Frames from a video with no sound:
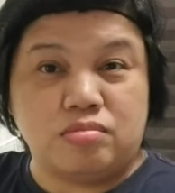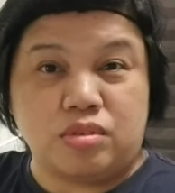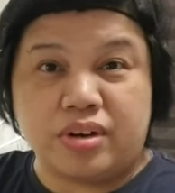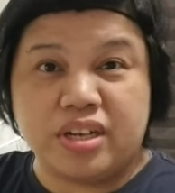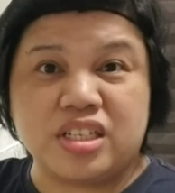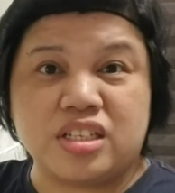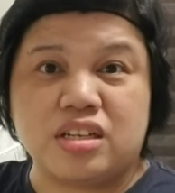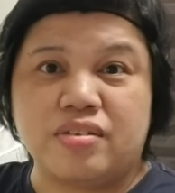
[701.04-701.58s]

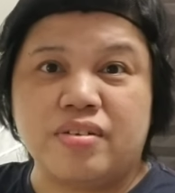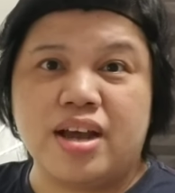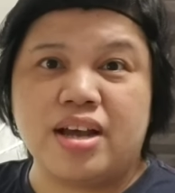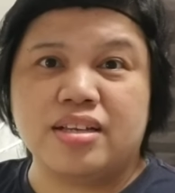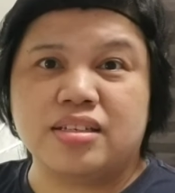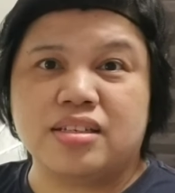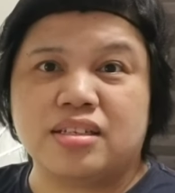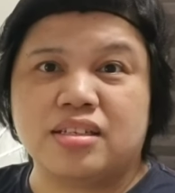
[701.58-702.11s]

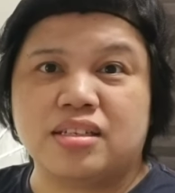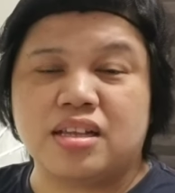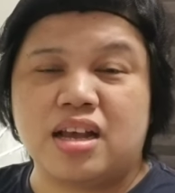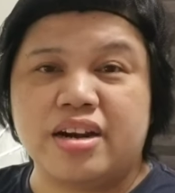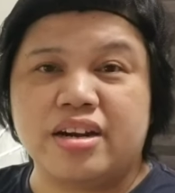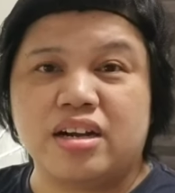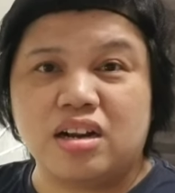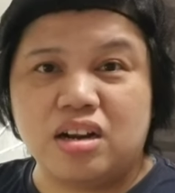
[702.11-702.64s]
restaurants
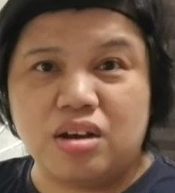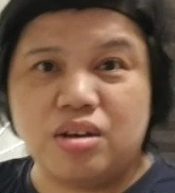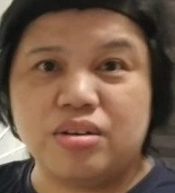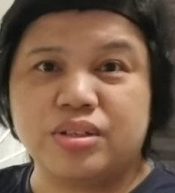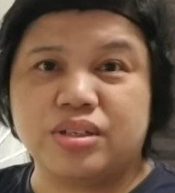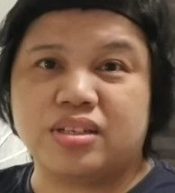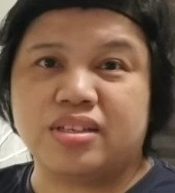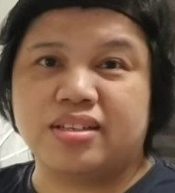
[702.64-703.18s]
are
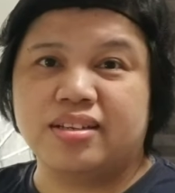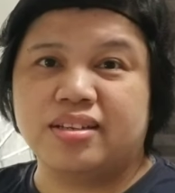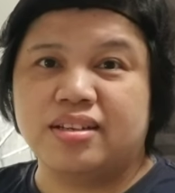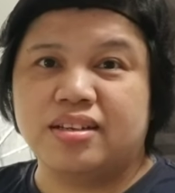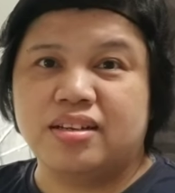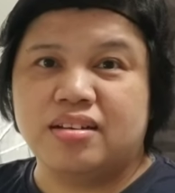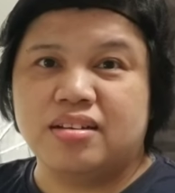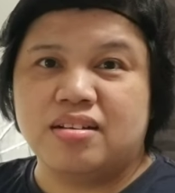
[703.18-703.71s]
closed.
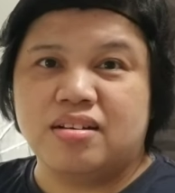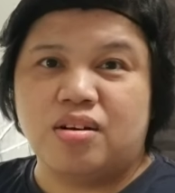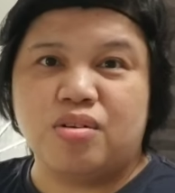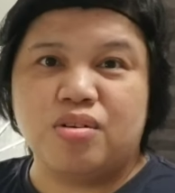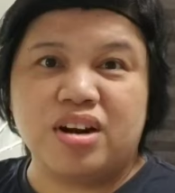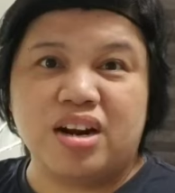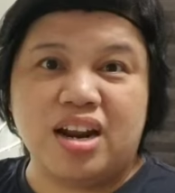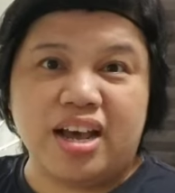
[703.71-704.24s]

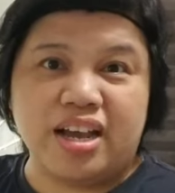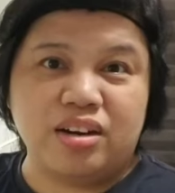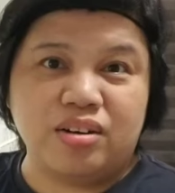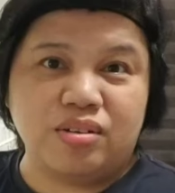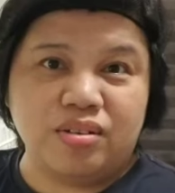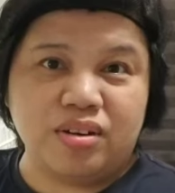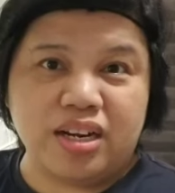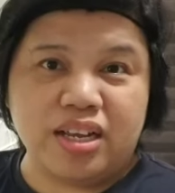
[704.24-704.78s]
Online
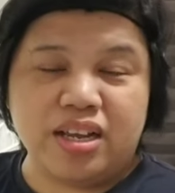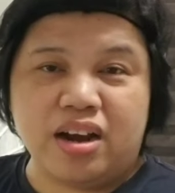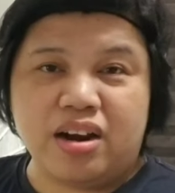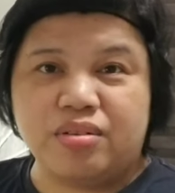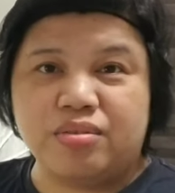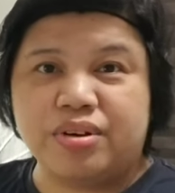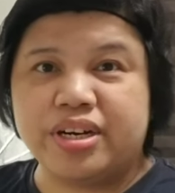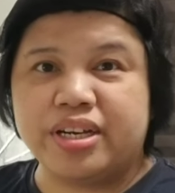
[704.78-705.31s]
only
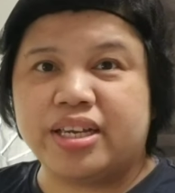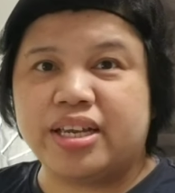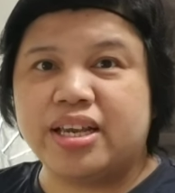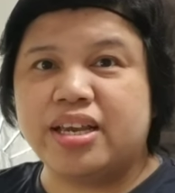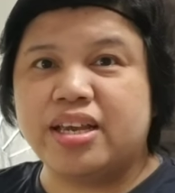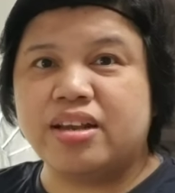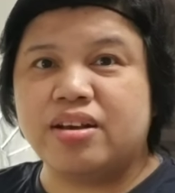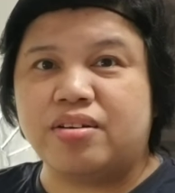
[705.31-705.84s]
are
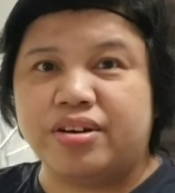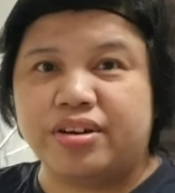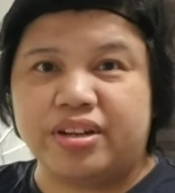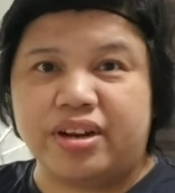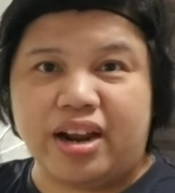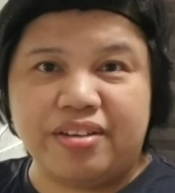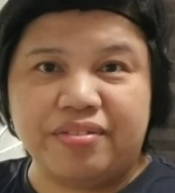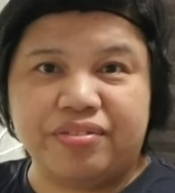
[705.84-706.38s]
working or
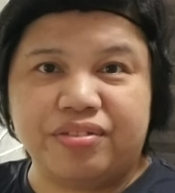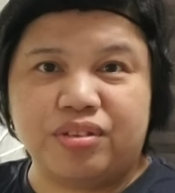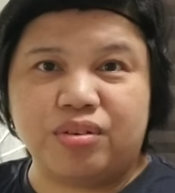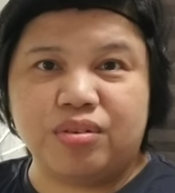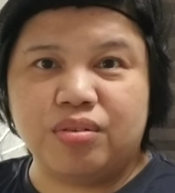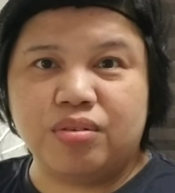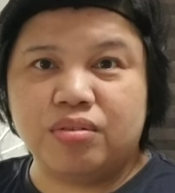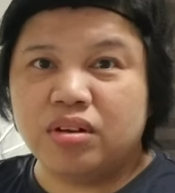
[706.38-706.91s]

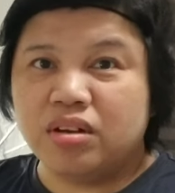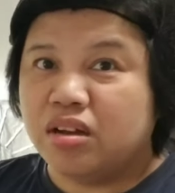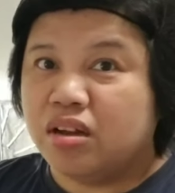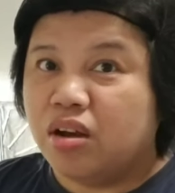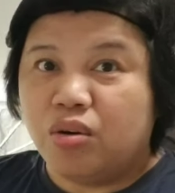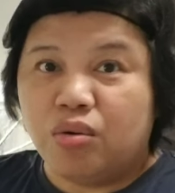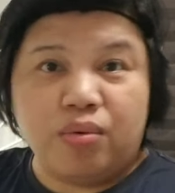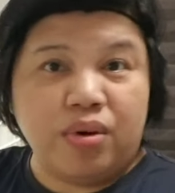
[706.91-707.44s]
drive-through.
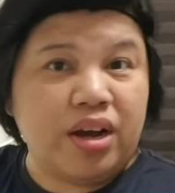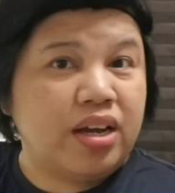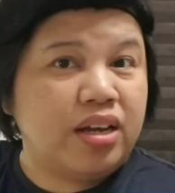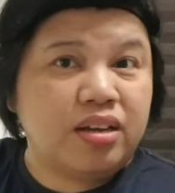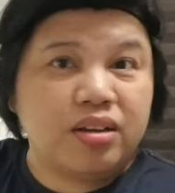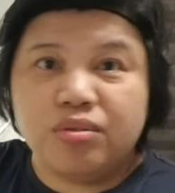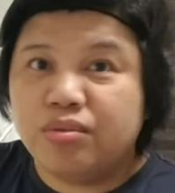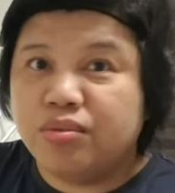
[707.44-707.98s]
Why
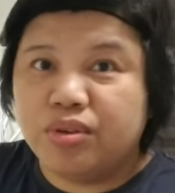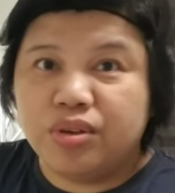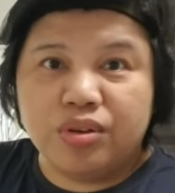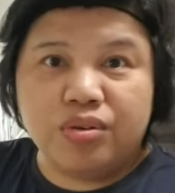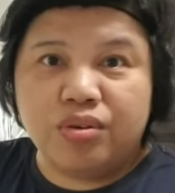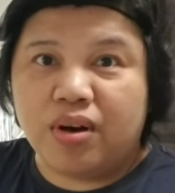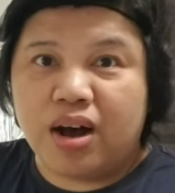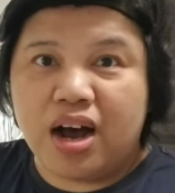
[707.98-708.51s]
will you
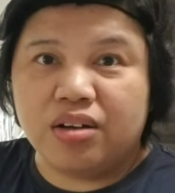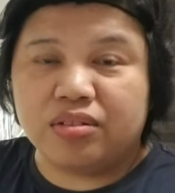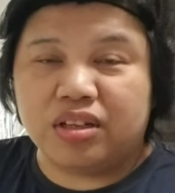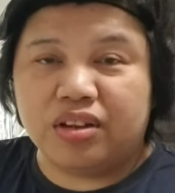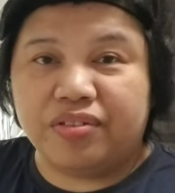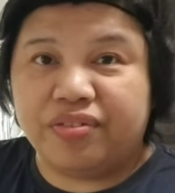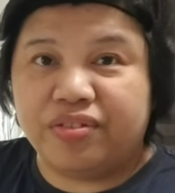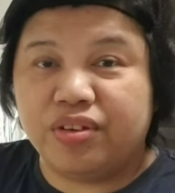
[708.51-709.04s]
go out
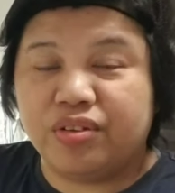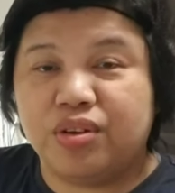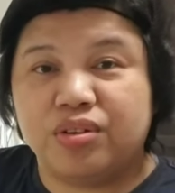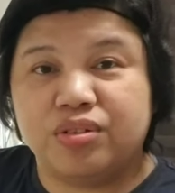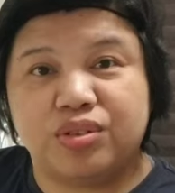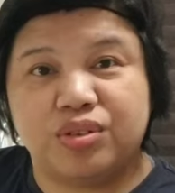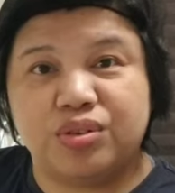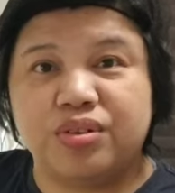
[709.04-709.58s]
if you
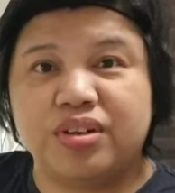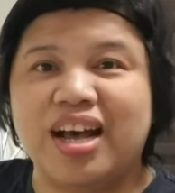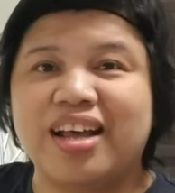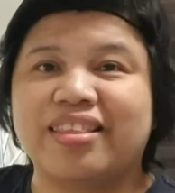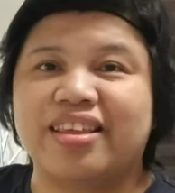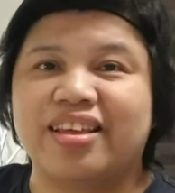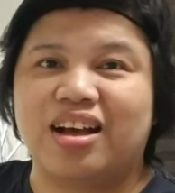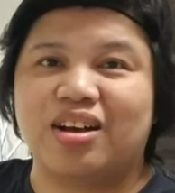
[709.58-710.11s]
don't do
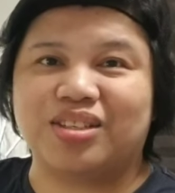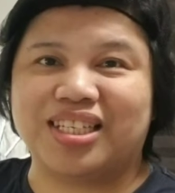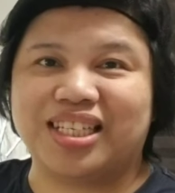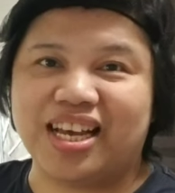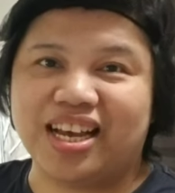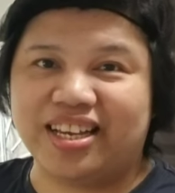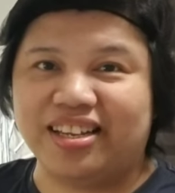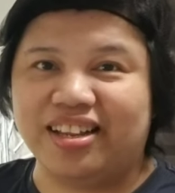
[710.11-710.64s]
nothing
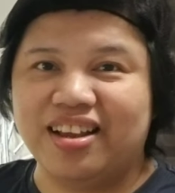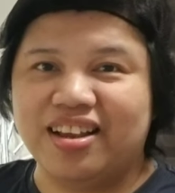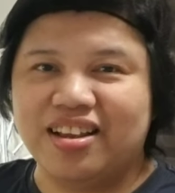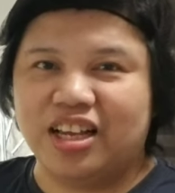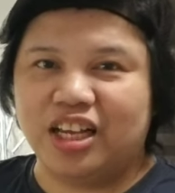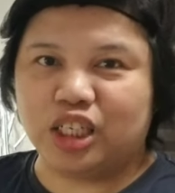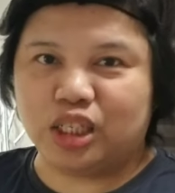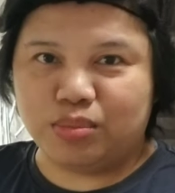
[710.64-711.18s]
outside?
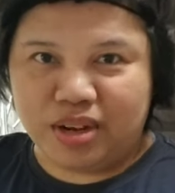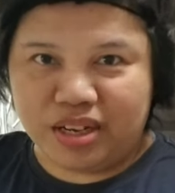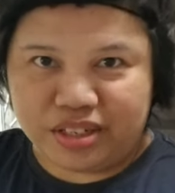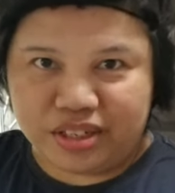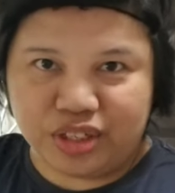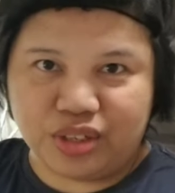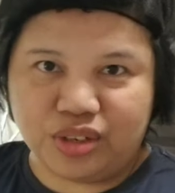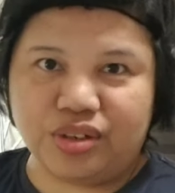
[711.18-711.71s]
It's
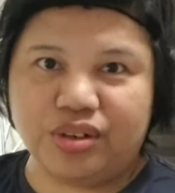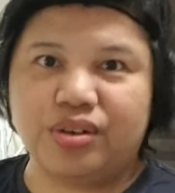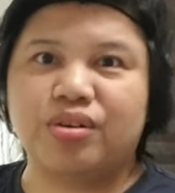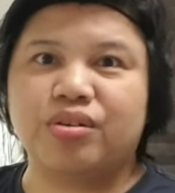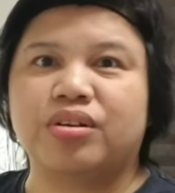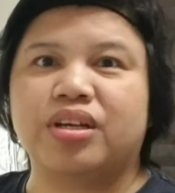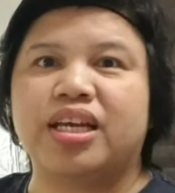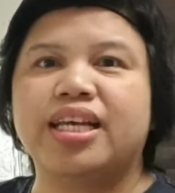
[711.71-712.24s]
better to
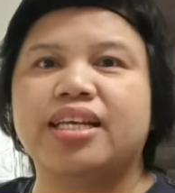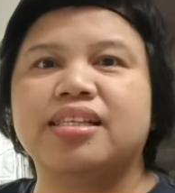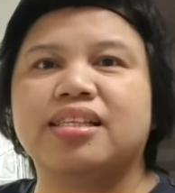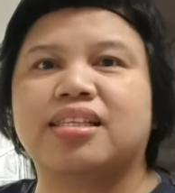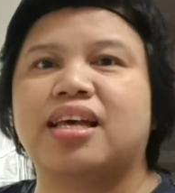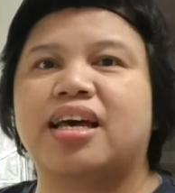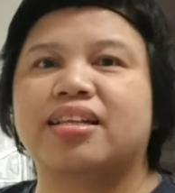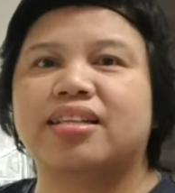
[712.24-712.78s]
cook
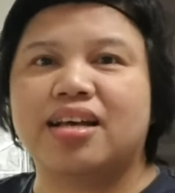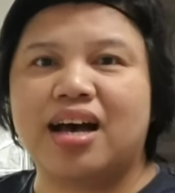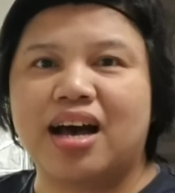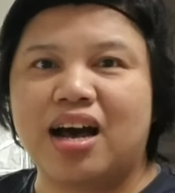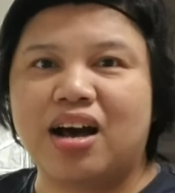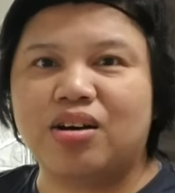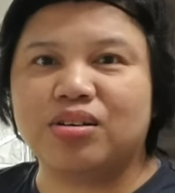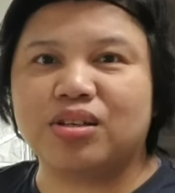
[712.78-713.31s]
inside the
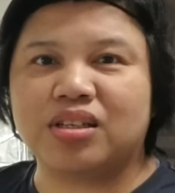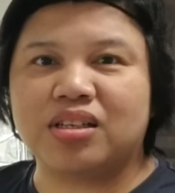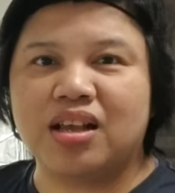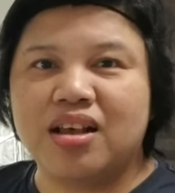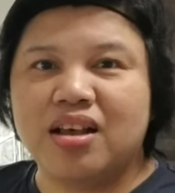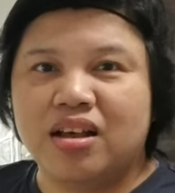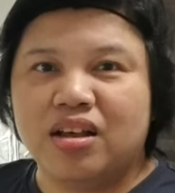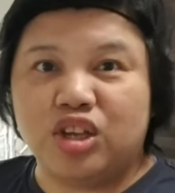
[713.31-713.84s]
house.
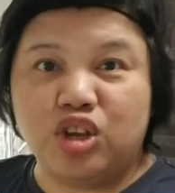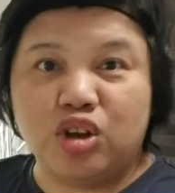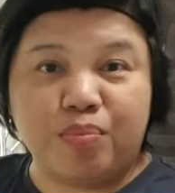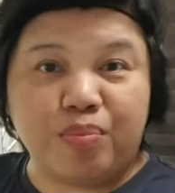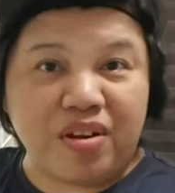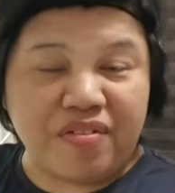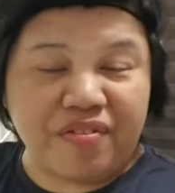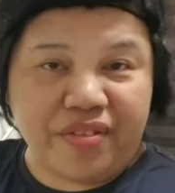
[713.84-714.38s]
You
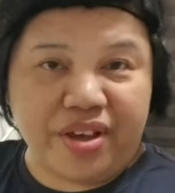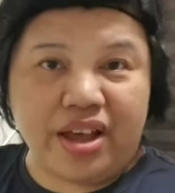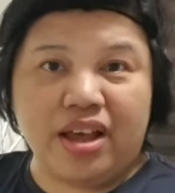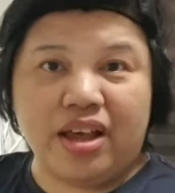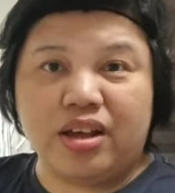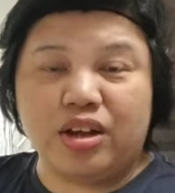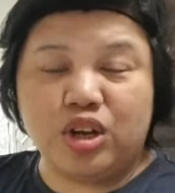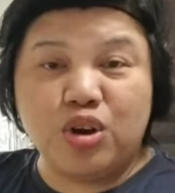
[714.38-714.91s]

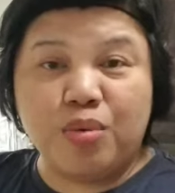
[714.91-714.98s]
prepare